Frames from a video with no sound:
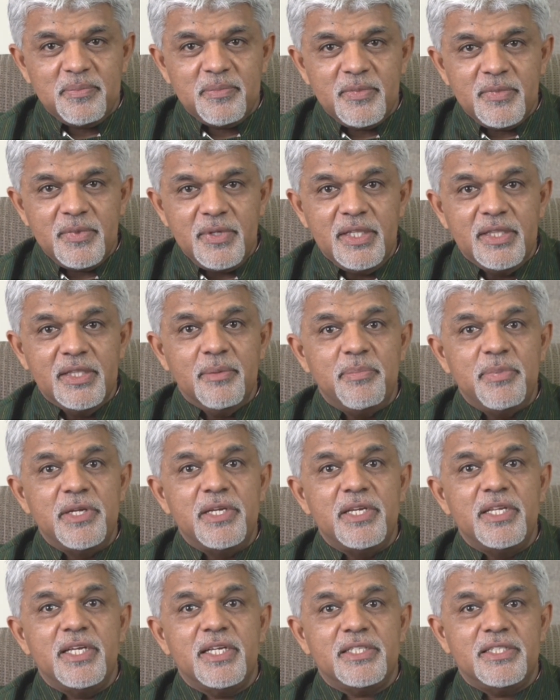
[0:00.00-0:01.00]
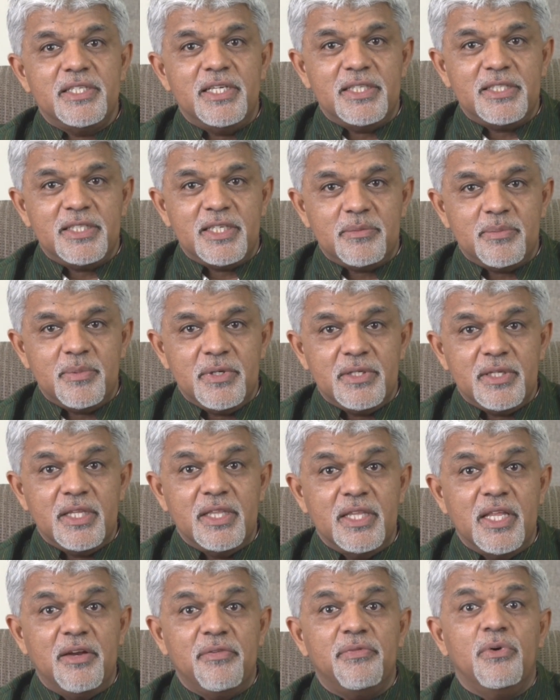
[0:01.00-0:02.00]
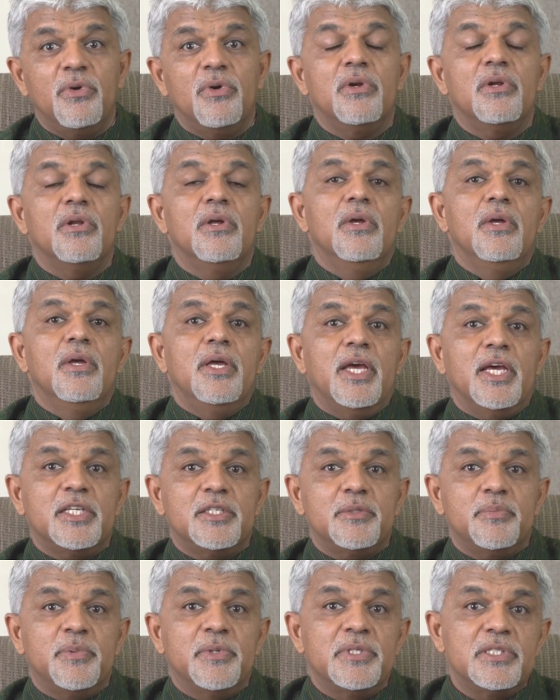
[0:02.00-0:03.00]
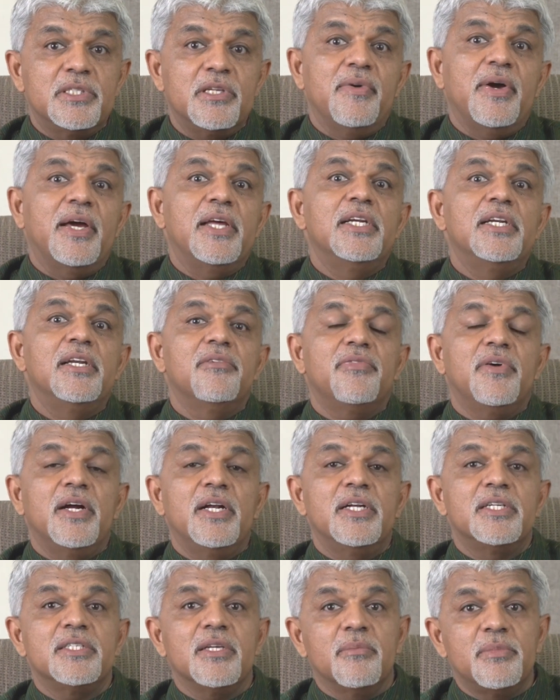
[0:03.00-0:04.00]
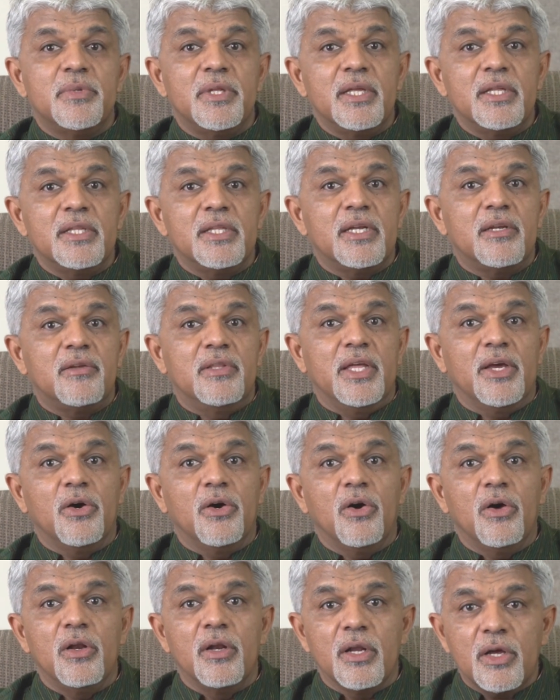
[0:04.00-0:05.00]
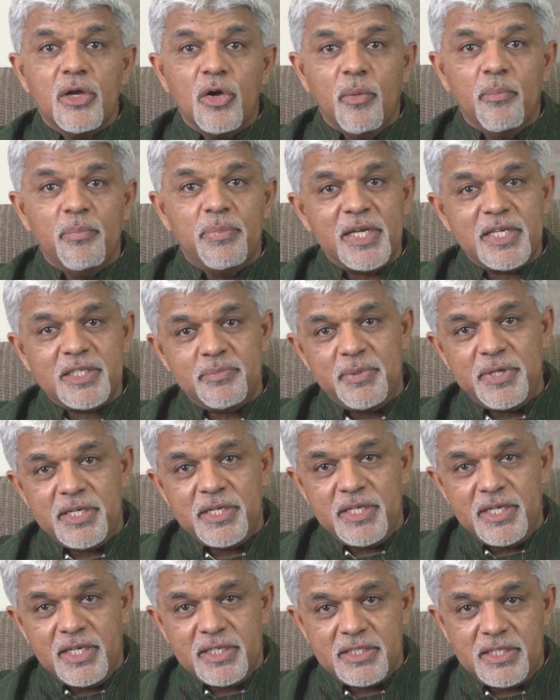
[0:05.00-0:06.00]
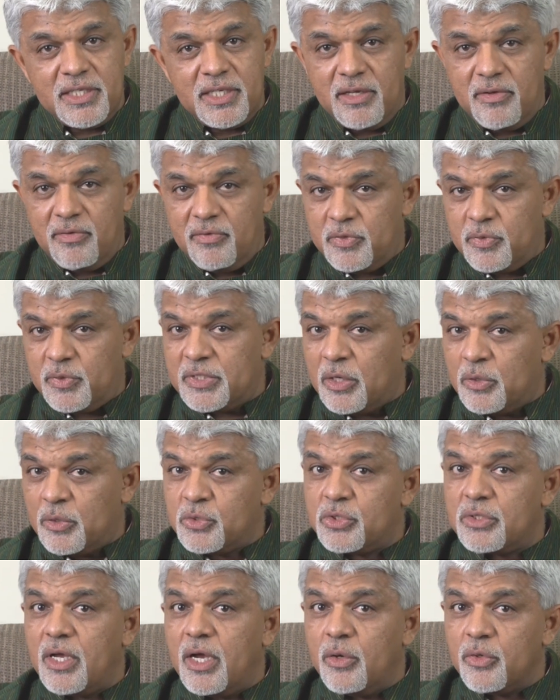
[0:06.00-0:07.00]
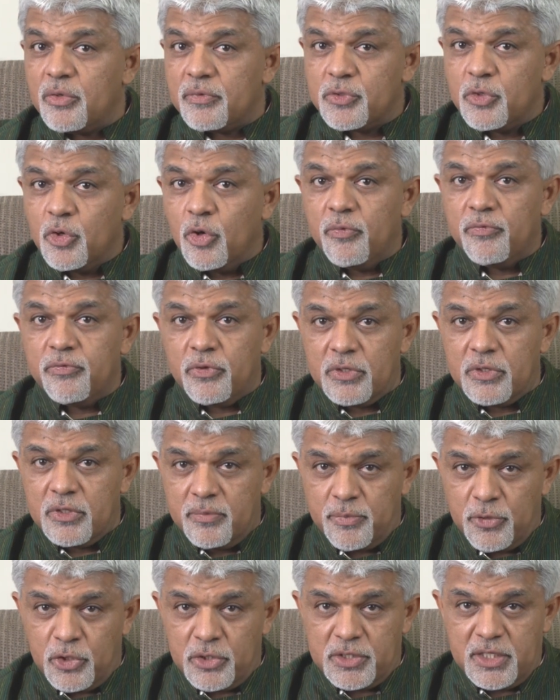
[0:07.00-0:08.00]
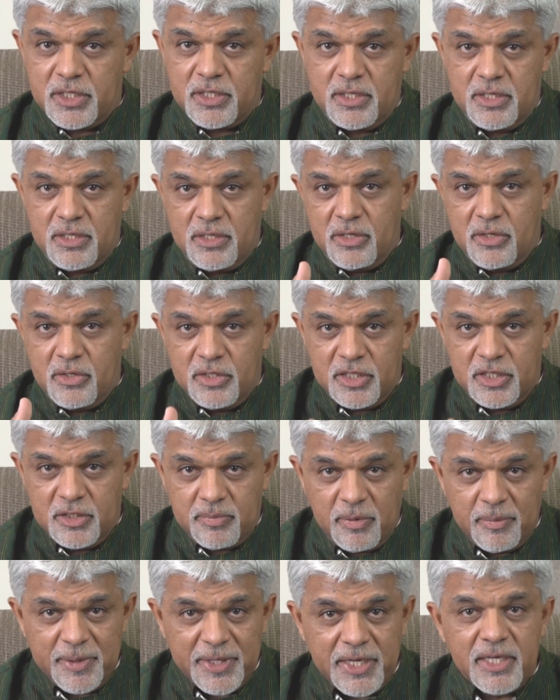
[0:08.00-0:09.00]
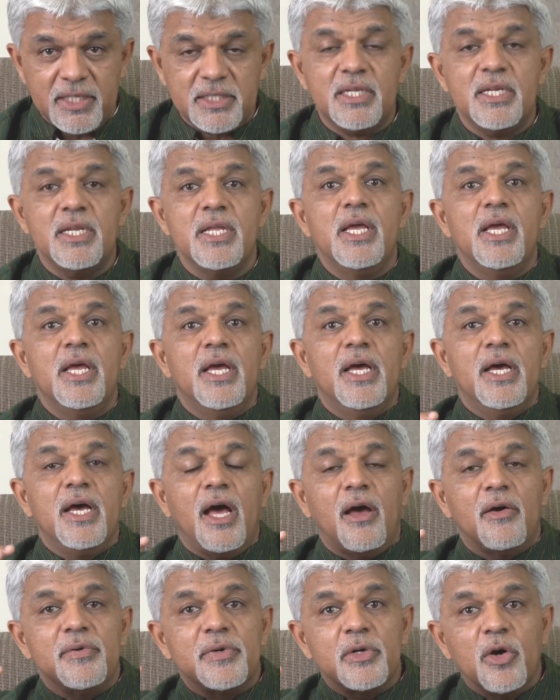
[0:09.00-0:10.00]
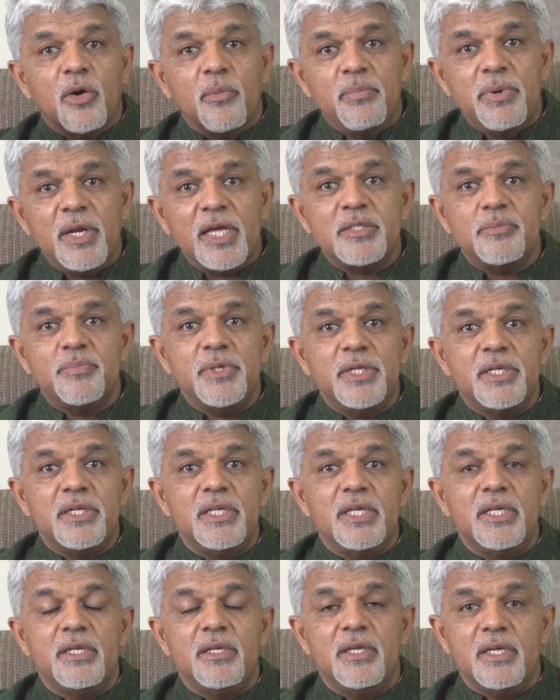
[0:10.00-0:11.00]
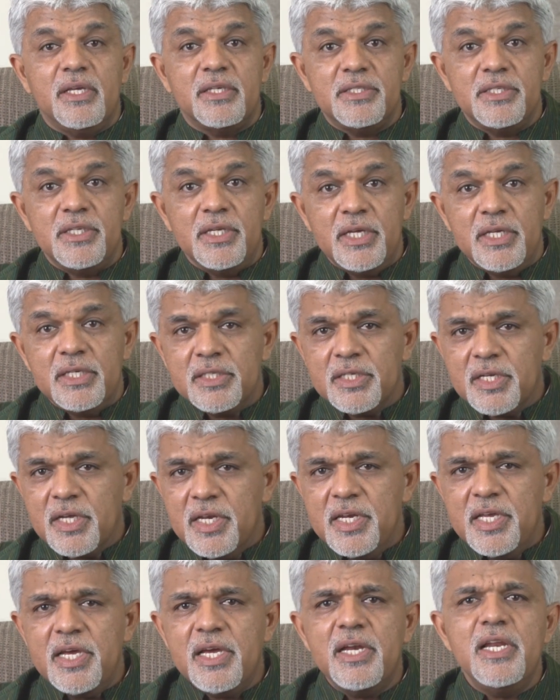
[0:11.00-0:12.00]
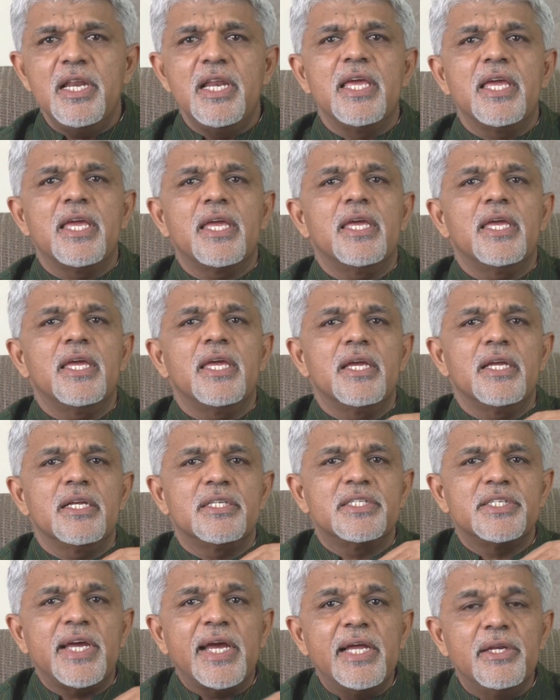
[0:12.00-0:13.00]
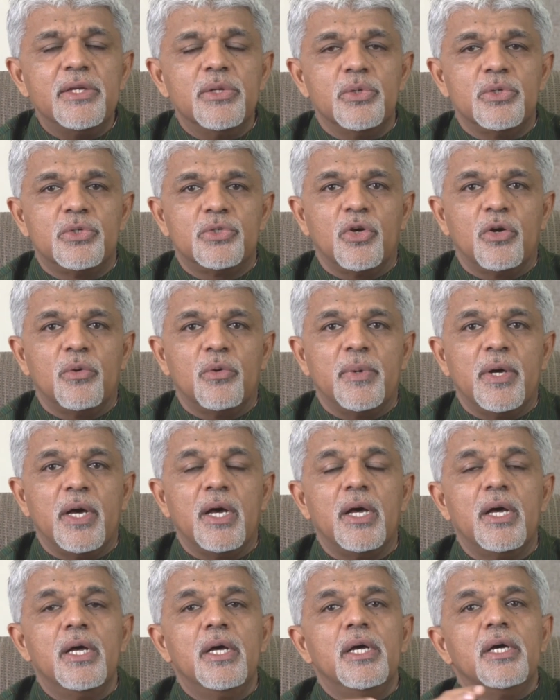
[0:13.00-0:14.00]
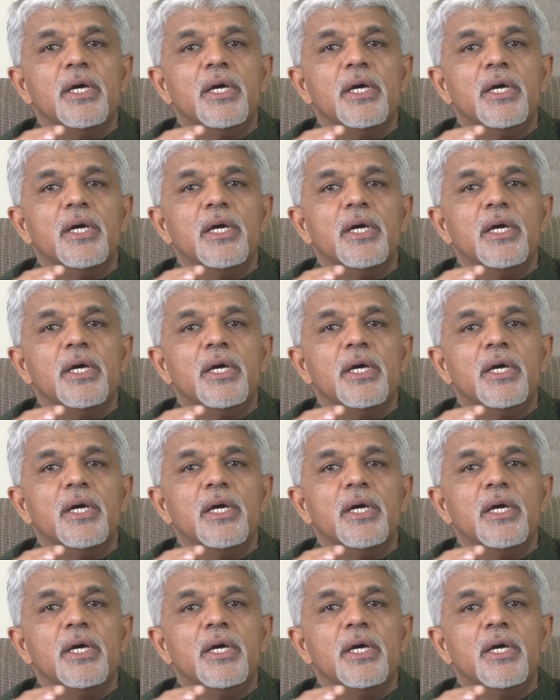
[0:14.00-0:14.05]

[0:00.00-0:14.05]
in the PTSD assessment, and therefore experts have identified something that they call complex PTSD, which was out of scope for the project of this publication. However, complex PTSD is clearly linking childhood trauma